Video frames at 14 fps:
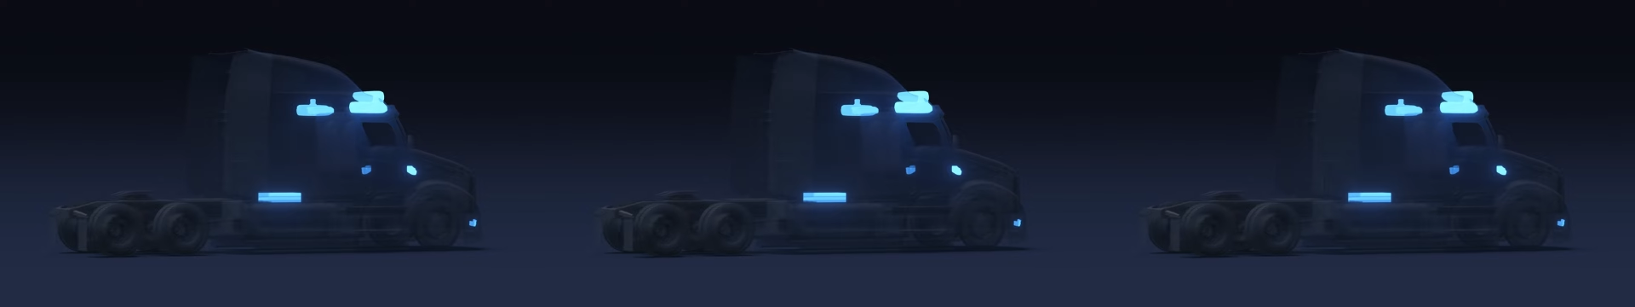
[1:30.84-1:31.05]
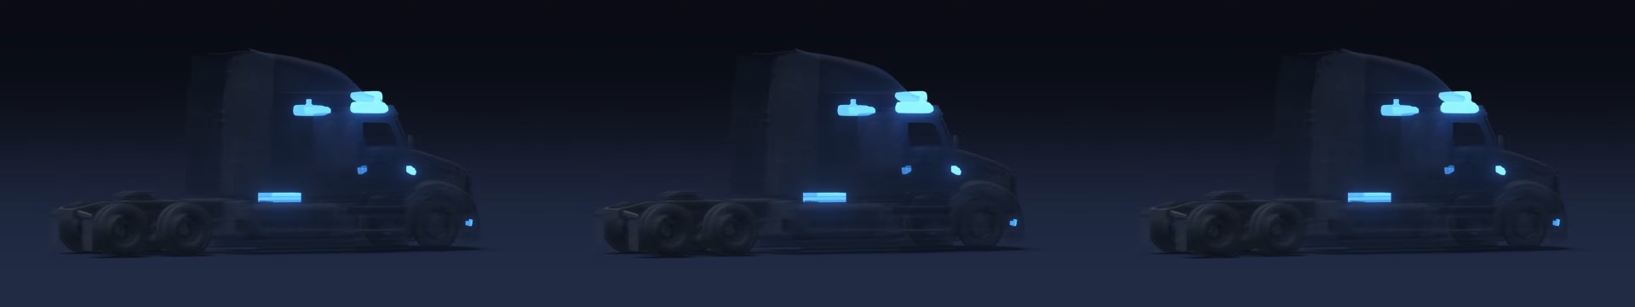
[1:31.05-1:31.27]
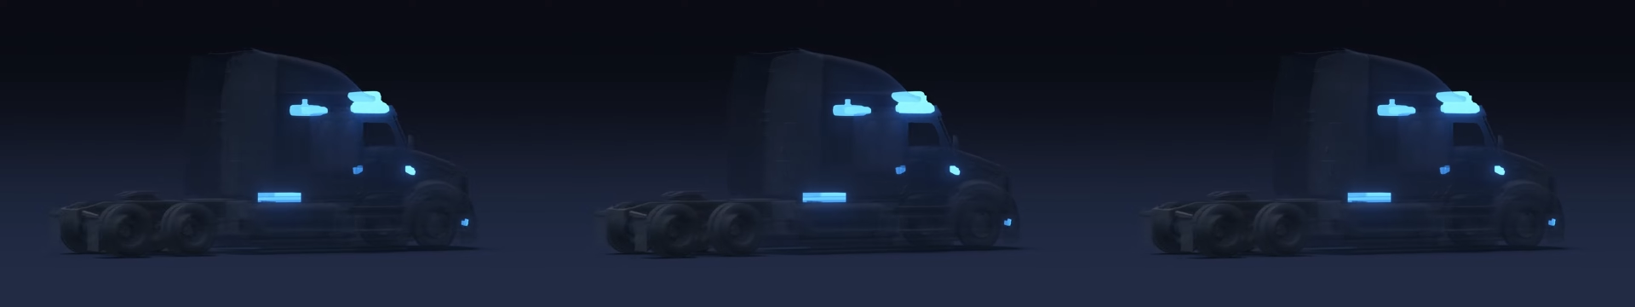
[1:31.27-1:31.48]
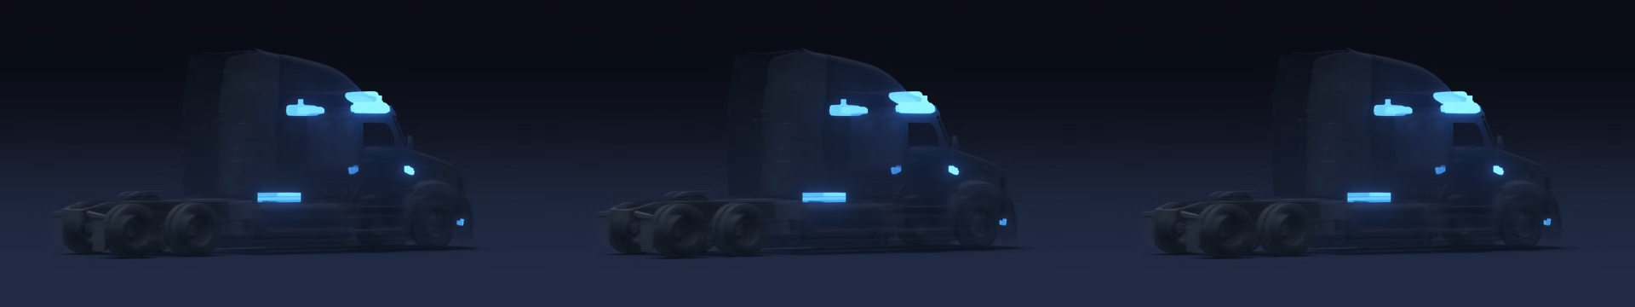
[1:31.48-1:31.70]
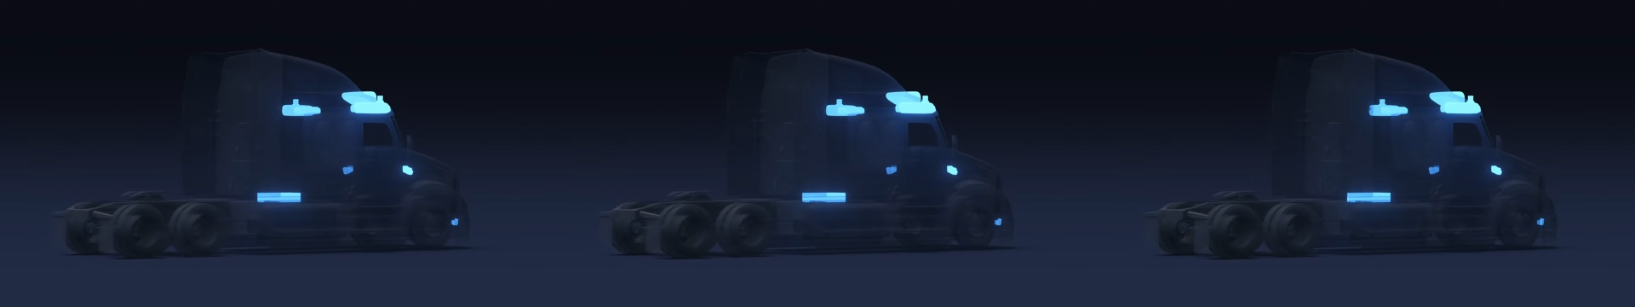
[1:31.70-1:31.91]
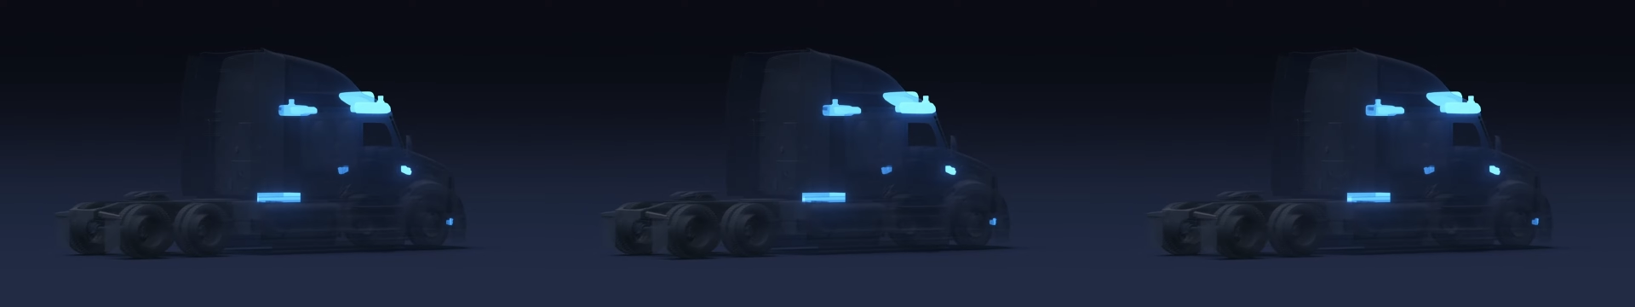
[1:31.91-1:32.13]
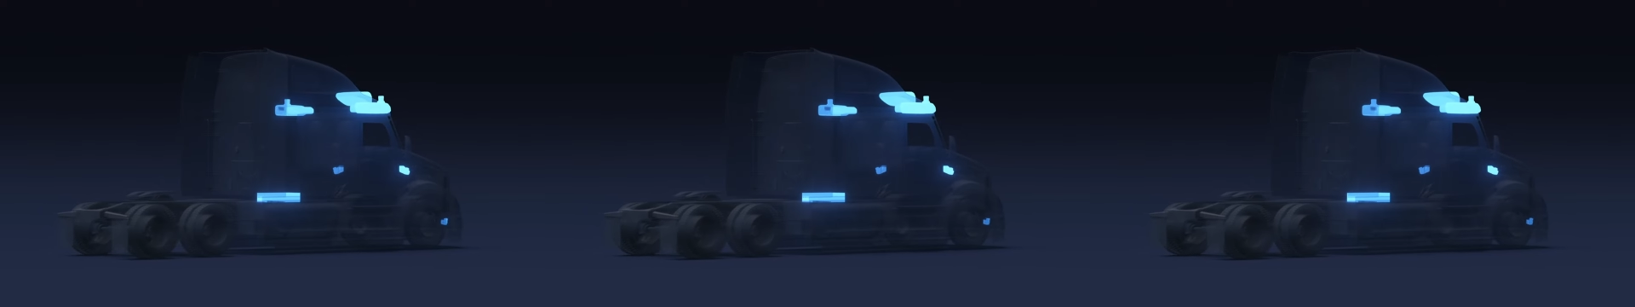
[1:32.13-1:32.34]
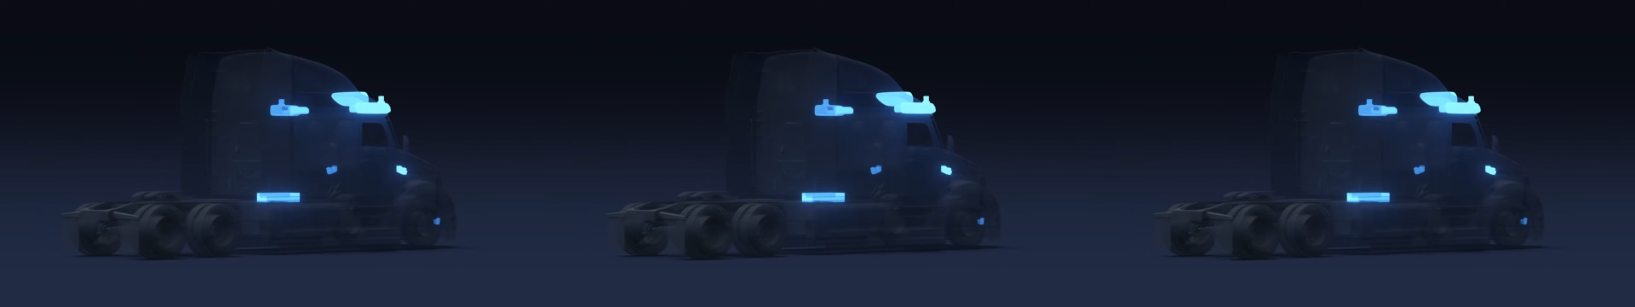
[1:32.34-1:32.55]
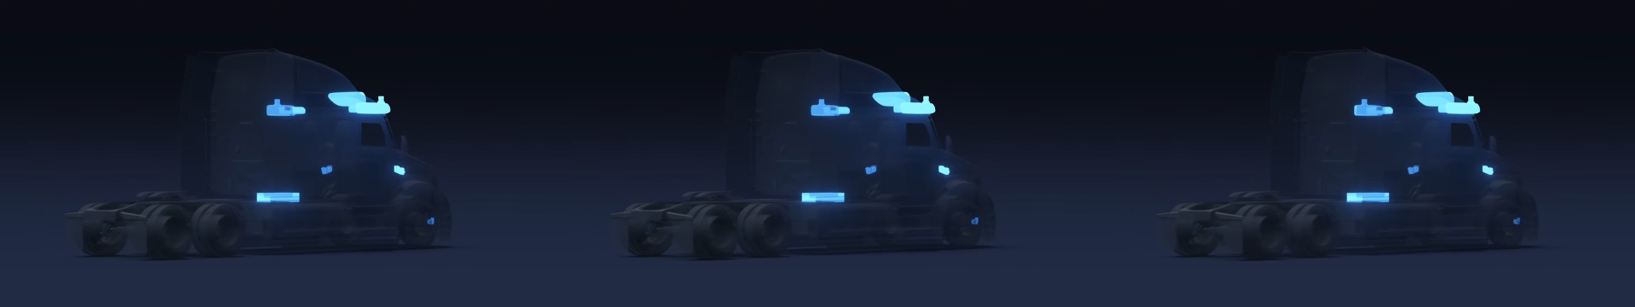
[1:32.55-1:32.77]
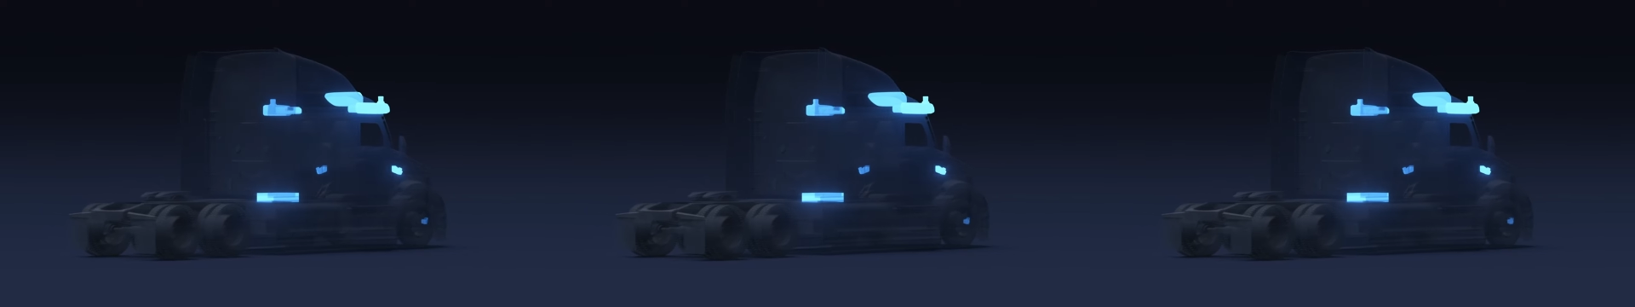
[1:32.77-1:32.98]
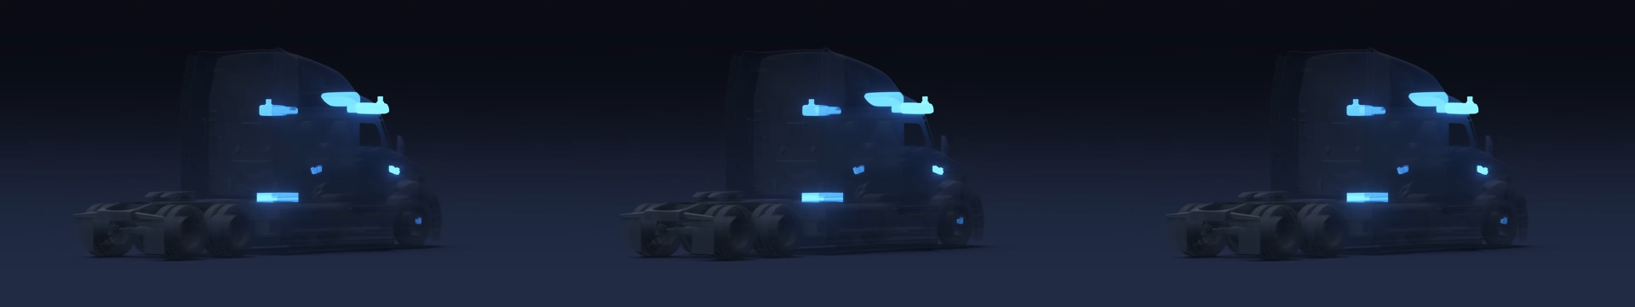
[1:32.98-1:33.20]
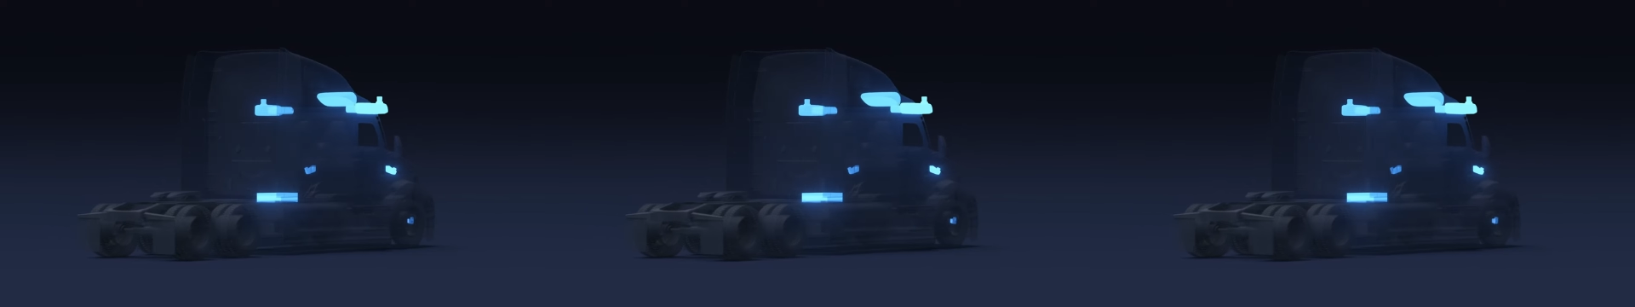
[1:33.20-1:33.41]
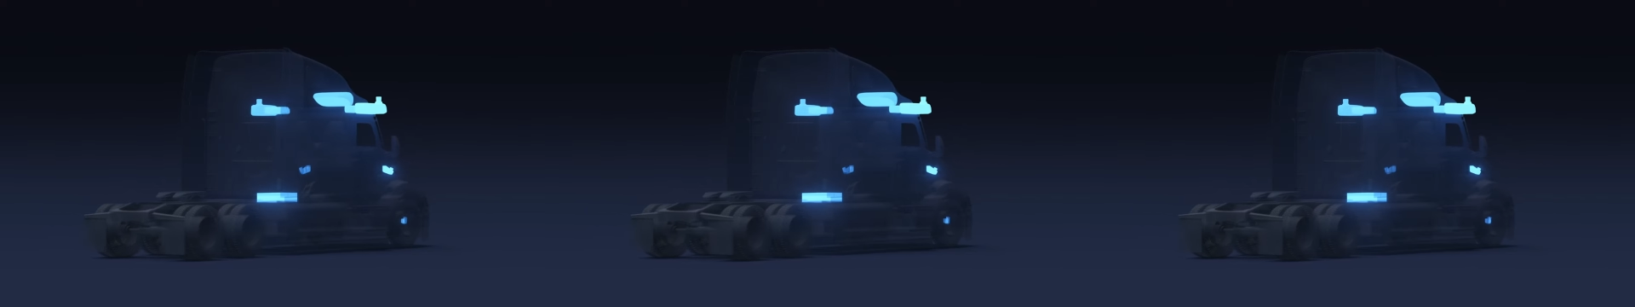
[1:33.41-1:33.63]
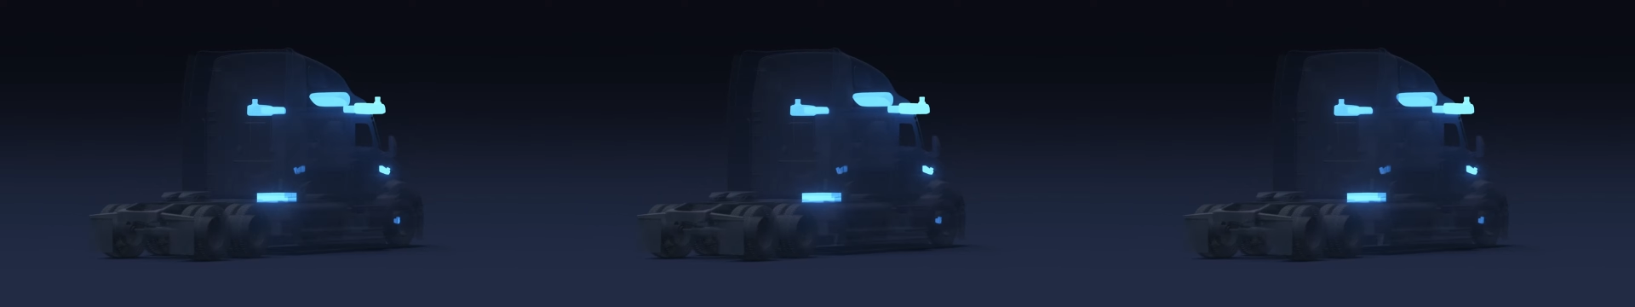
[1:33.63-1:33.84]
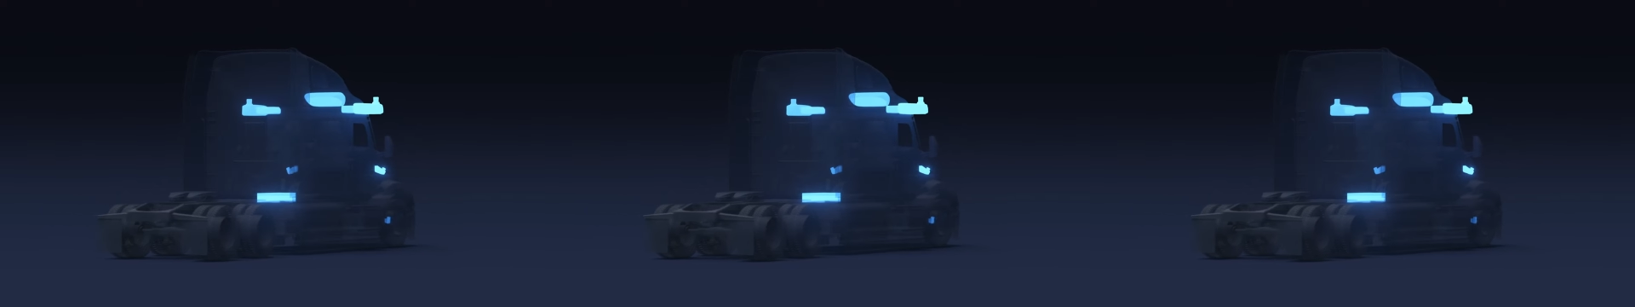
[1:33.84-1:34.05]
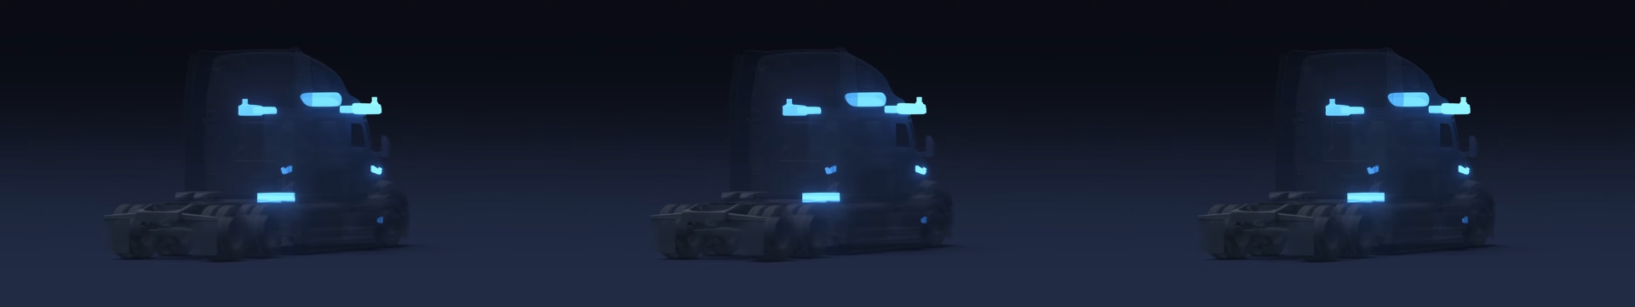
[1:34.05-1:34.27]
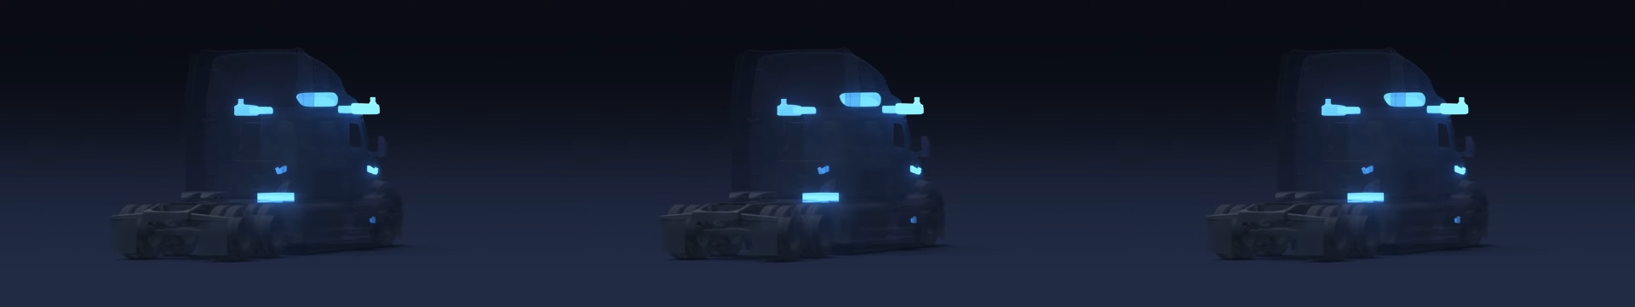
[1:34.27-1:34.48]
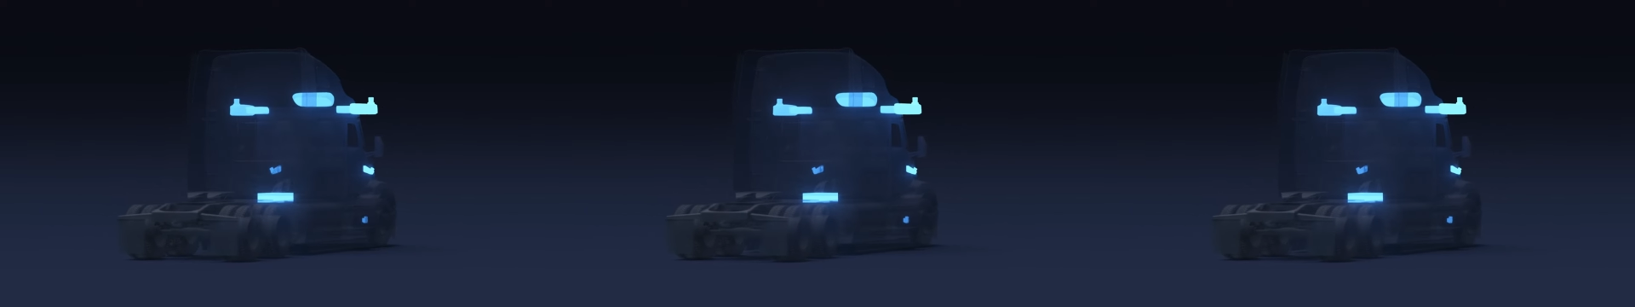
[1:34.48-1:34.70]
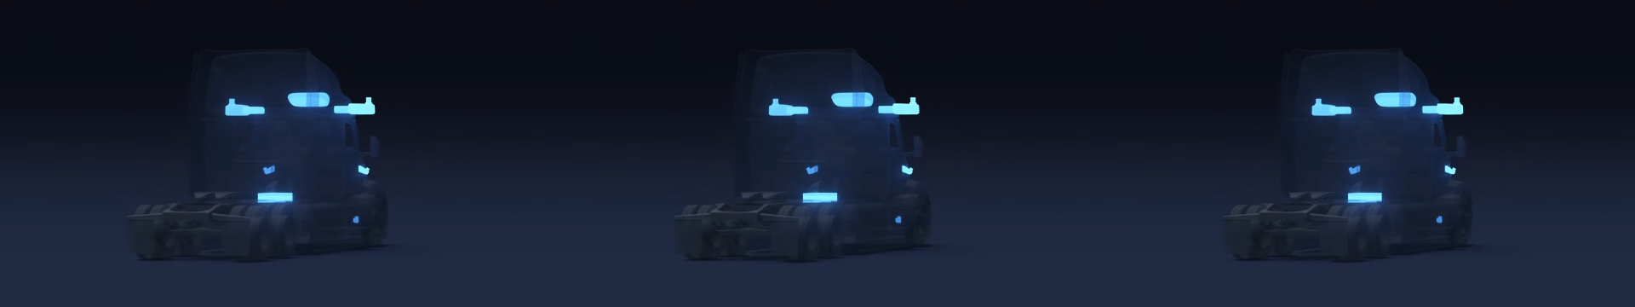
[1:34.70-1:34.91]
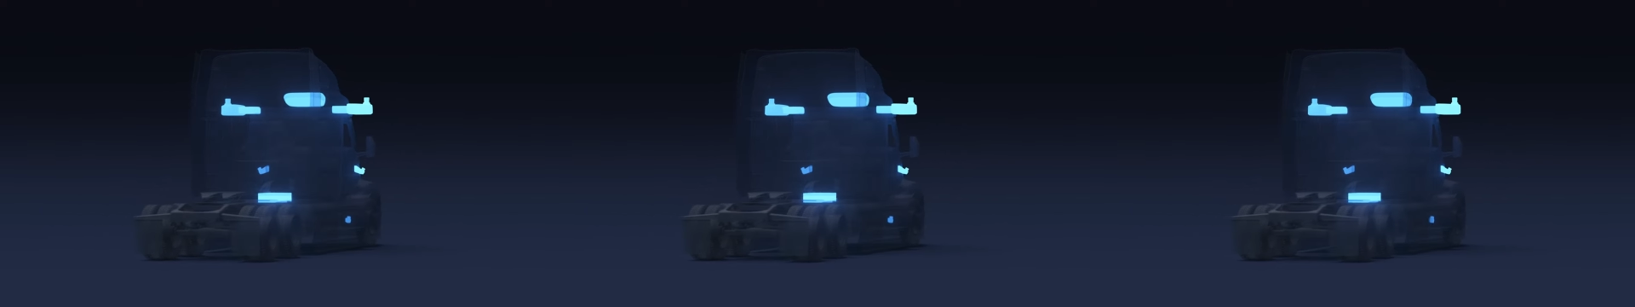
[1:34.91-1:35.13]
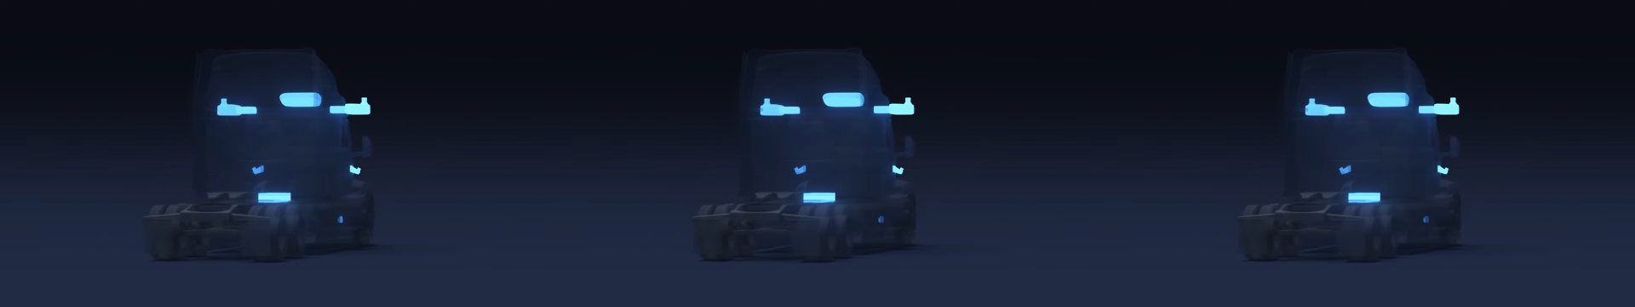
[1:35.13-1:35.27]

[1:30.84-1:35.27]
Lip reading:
Nobody's mouth can be seen.